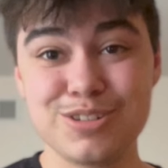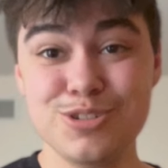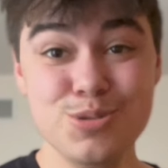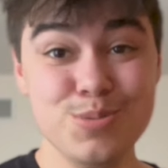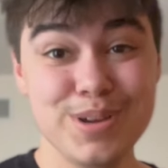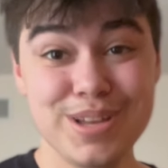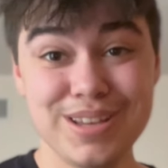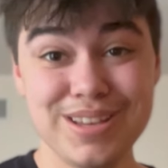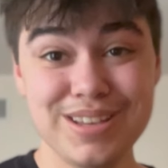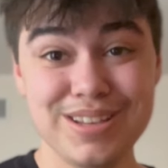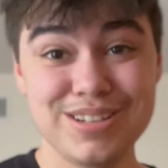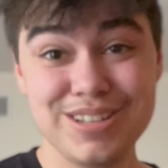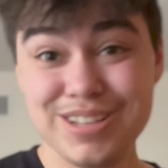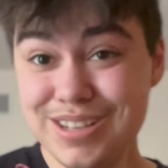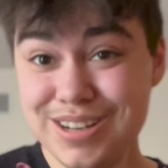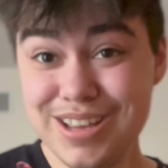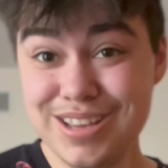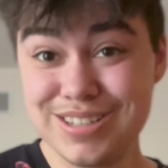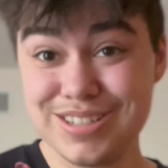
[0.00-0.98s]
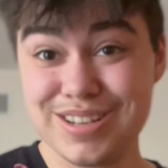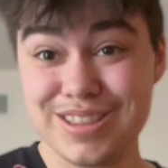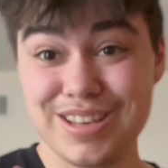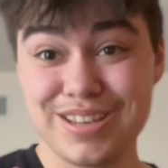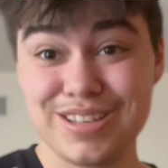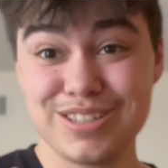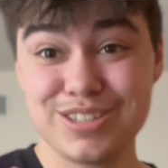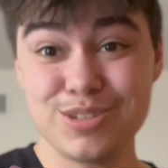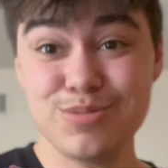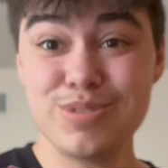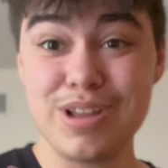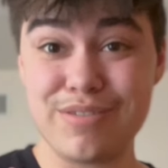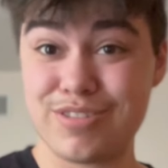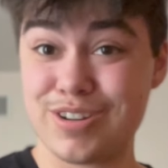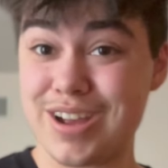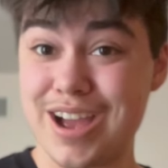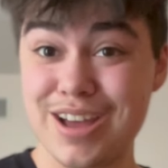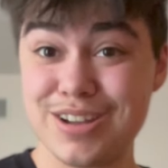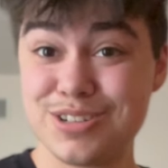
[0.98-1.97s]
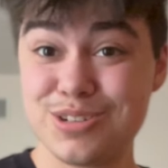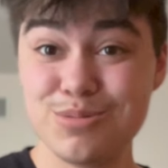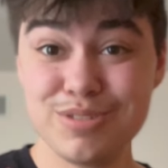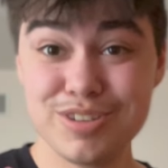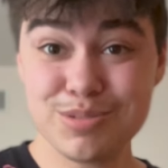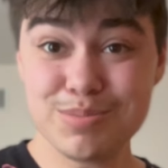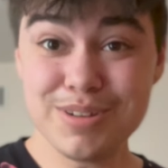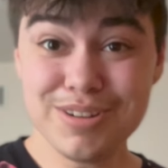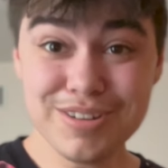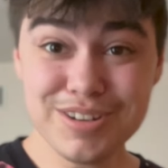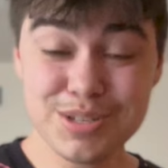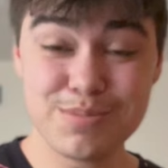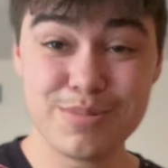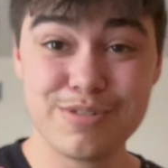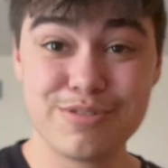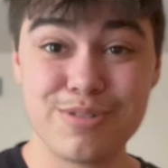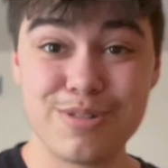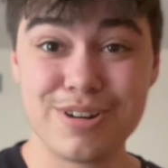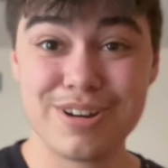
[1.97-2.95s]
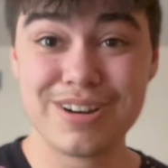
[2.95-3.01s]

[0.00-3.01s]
doing teenage things you never got to experience before.